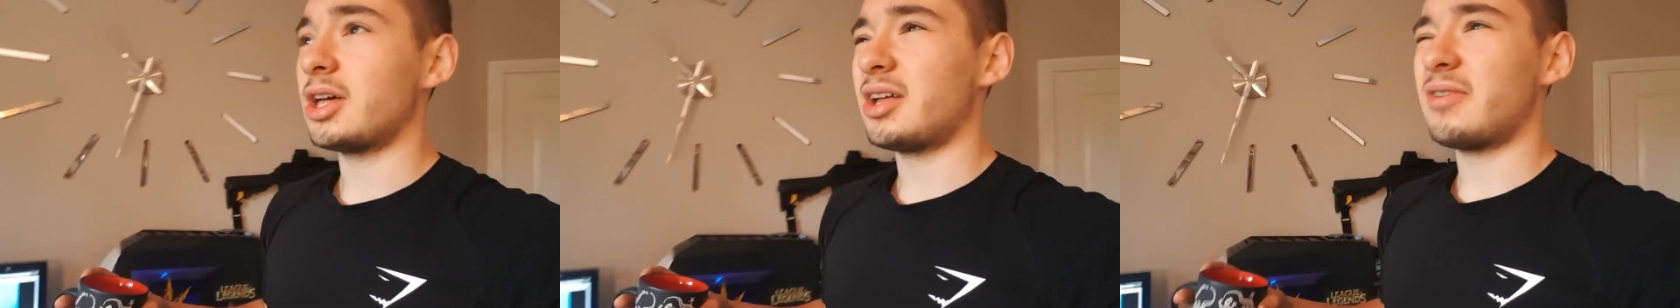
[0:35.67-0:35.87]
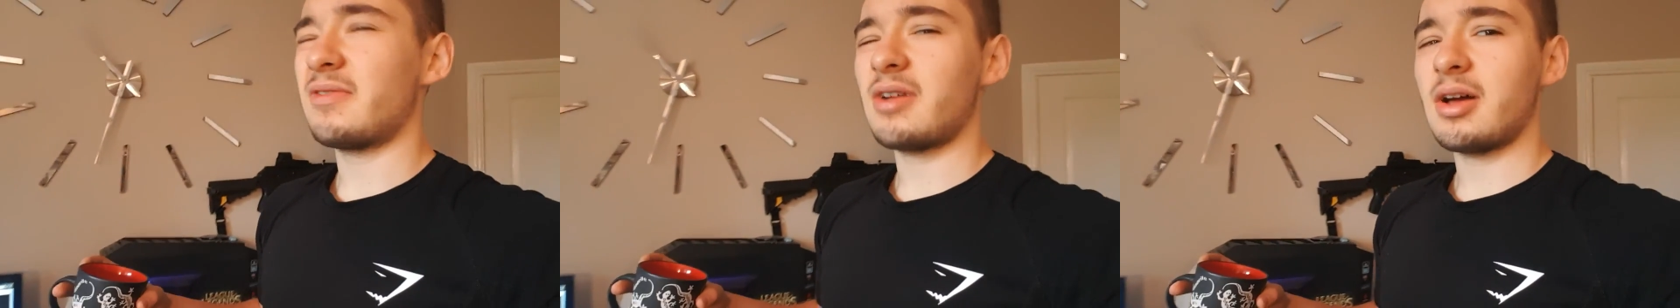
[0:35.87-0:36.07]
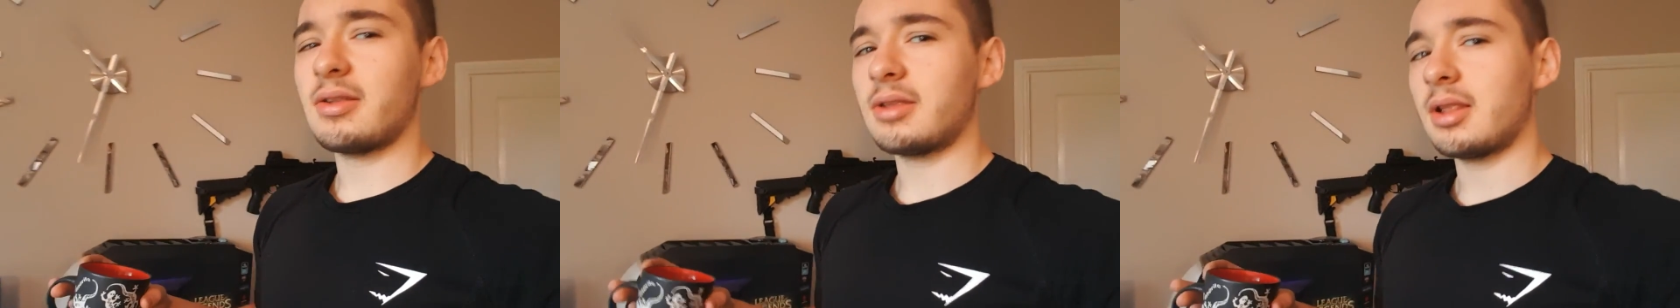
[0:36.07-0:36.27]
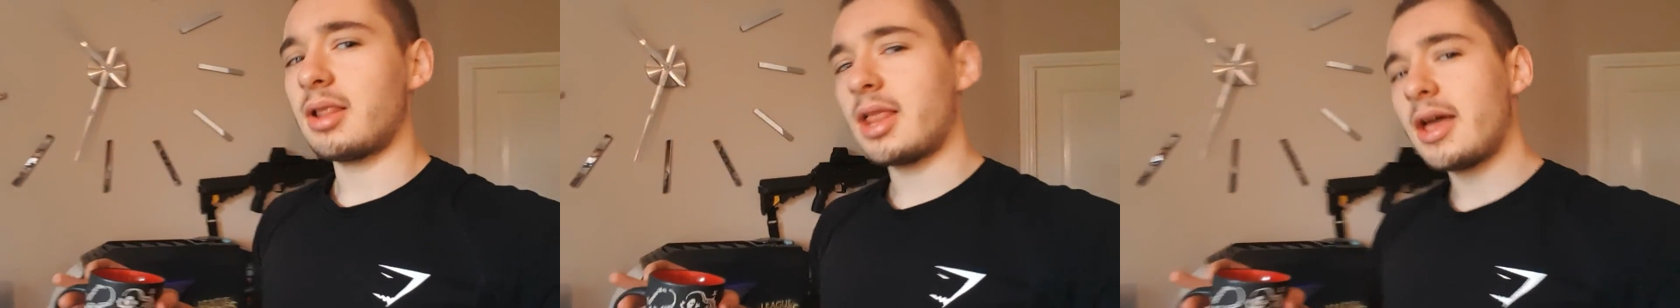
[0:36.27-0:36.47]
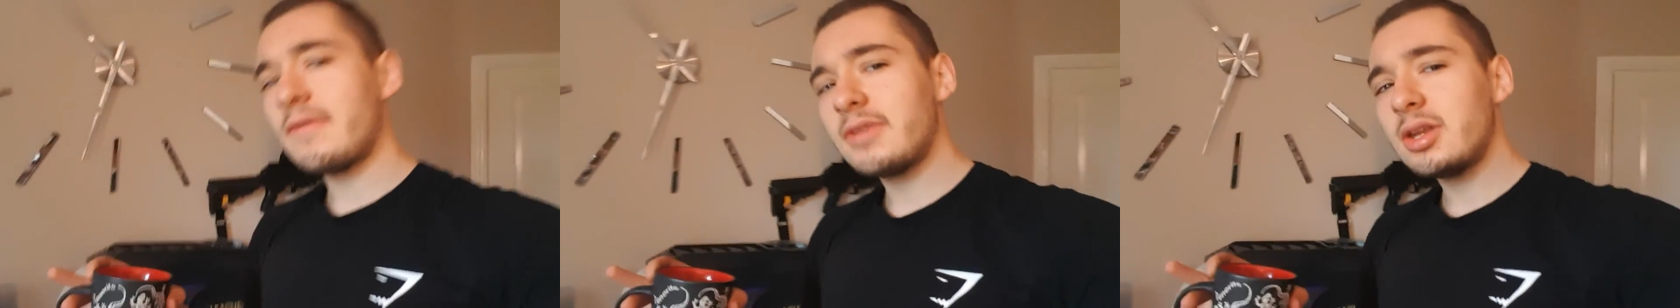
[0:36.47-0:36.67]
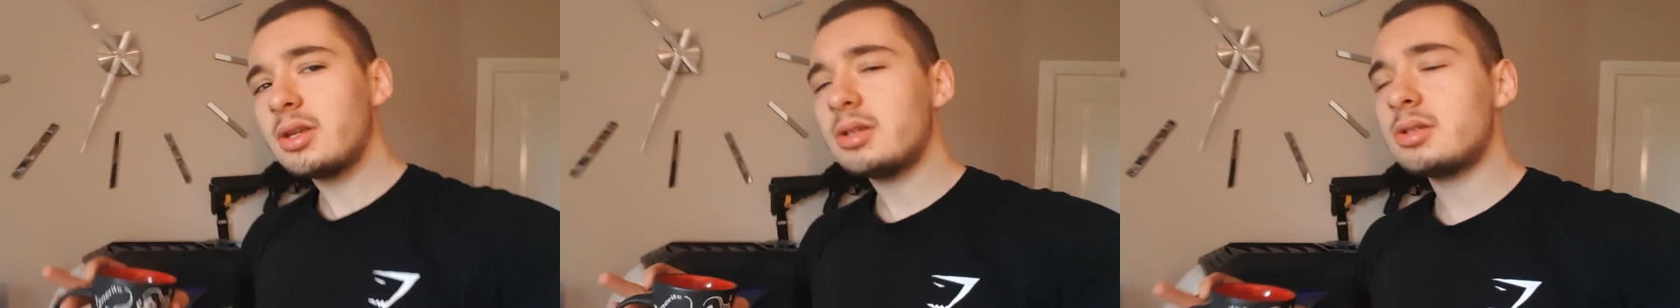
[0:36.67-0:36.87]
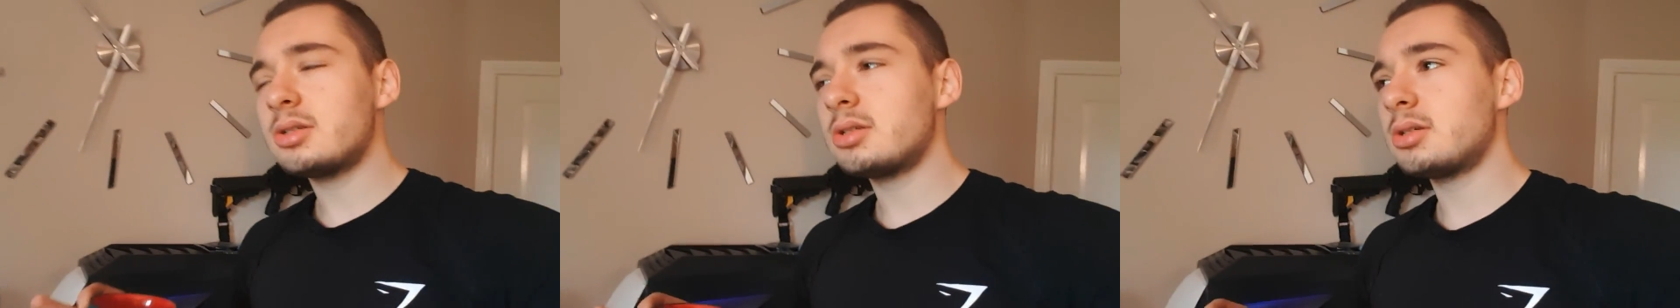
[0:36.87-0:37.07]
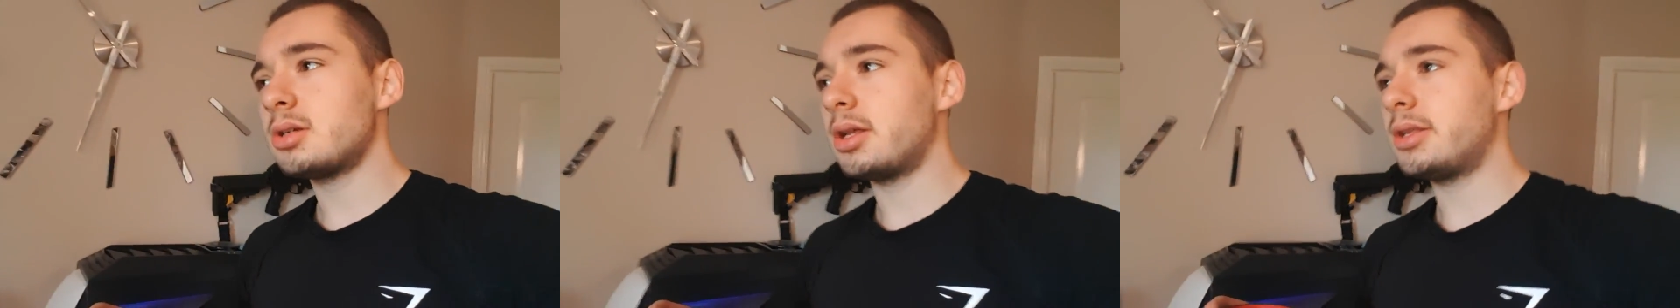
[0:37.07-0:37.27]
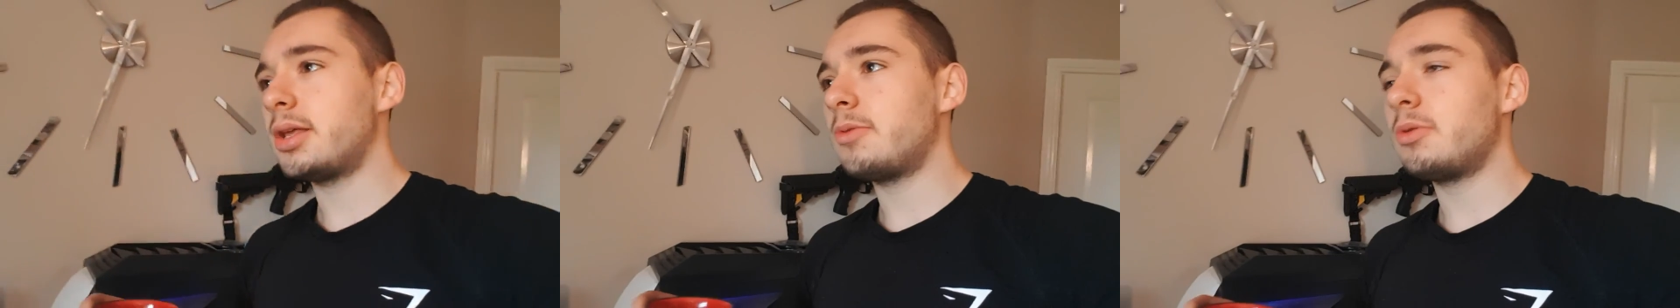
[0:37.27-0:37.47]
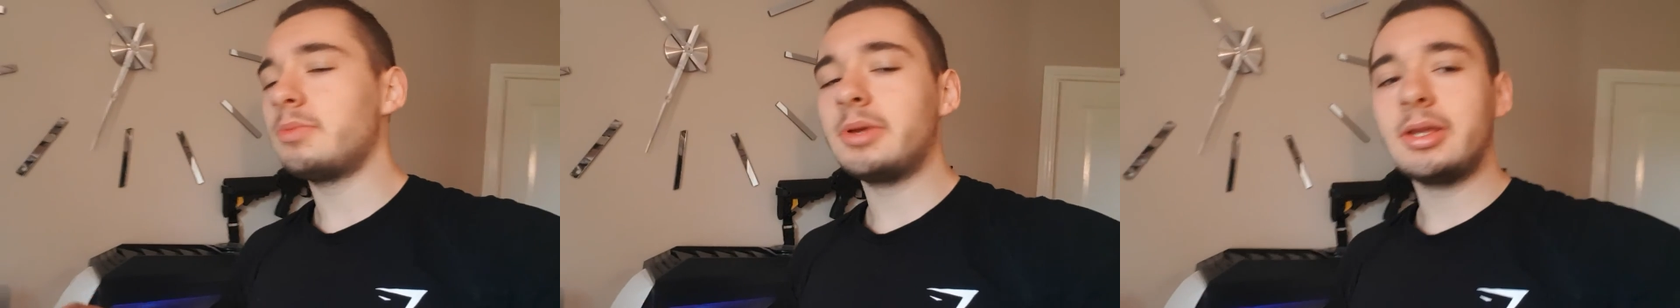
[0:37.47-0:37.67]
at around 11-ish, and
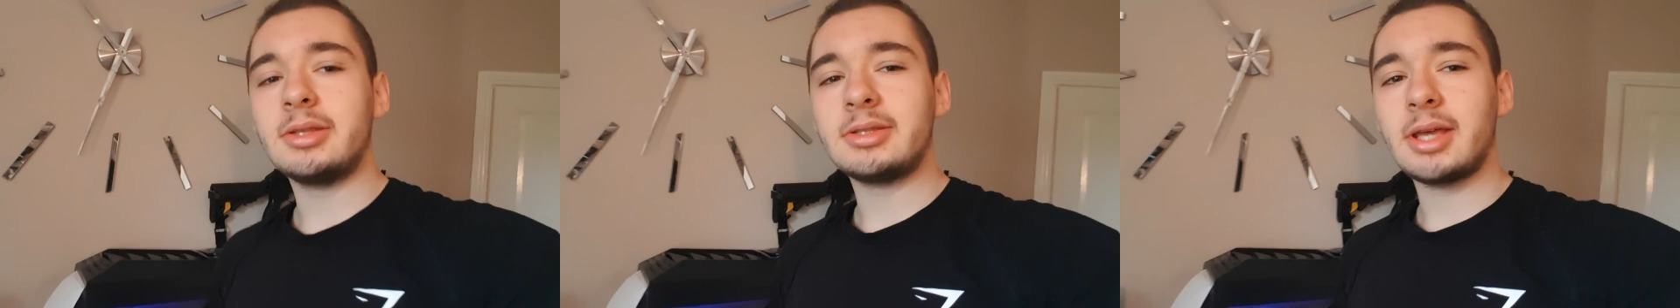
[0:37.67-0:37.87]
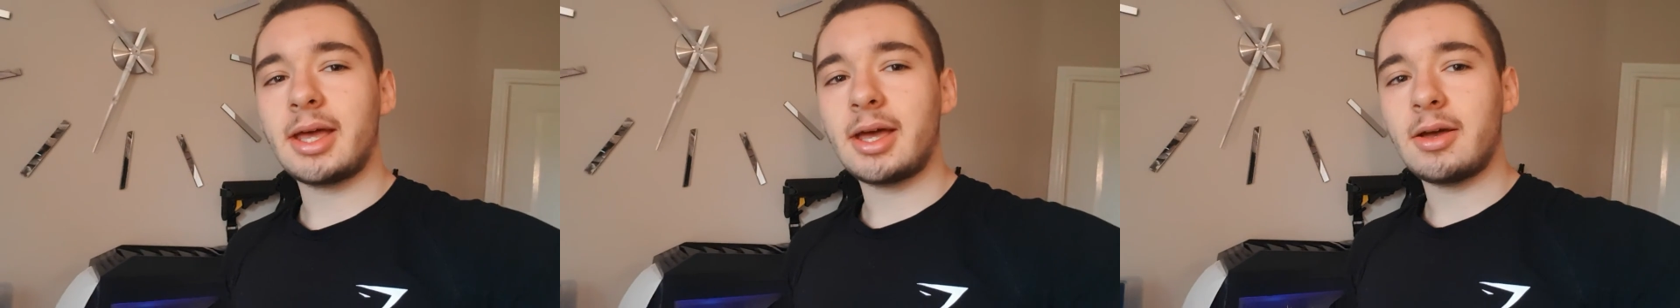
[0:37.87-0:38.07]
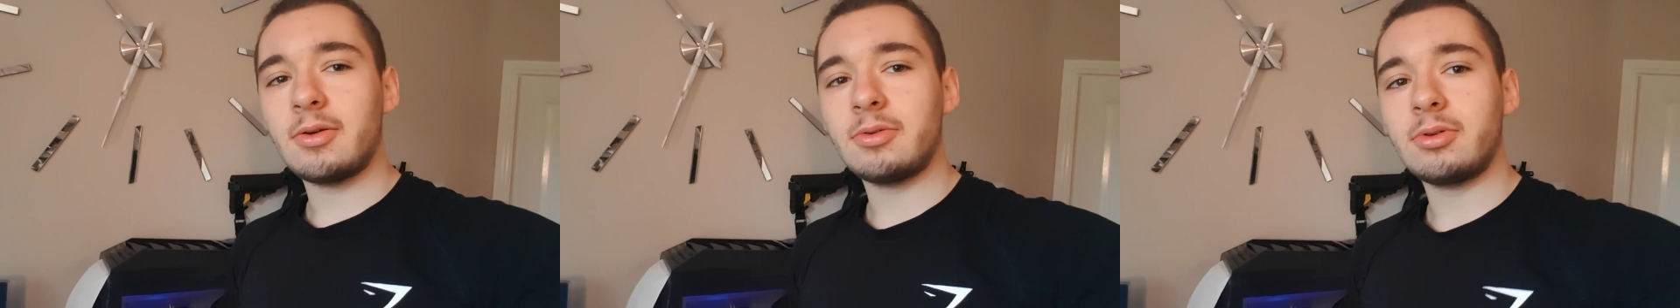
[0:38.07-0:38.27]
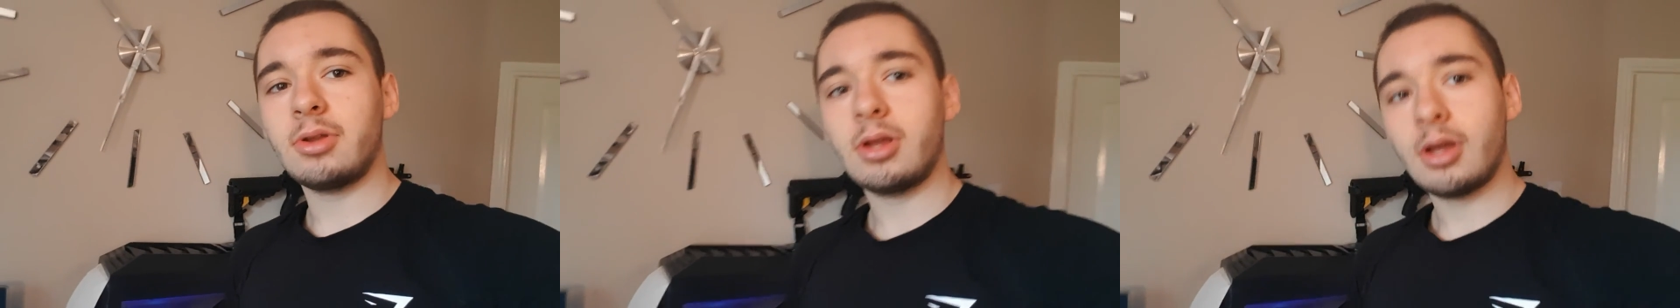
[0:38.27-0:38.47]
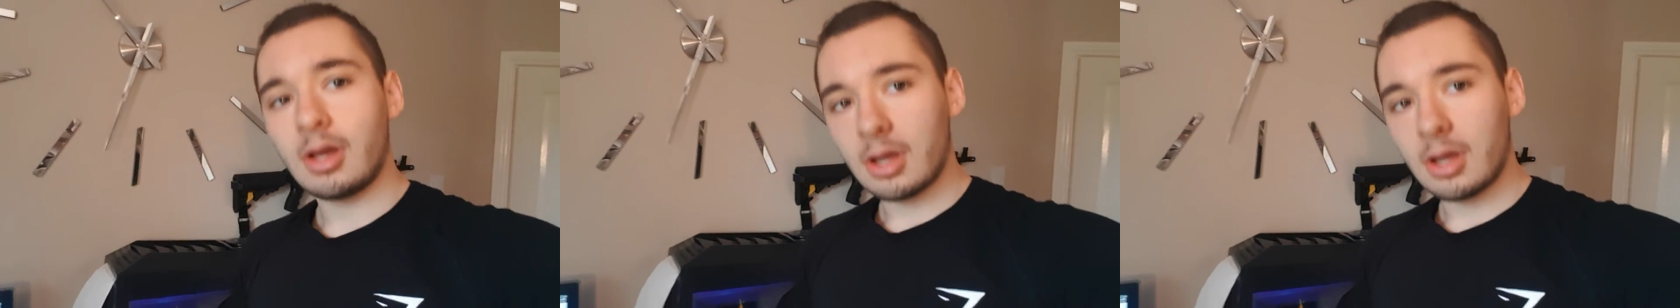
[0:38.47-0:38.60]
then we'll be in town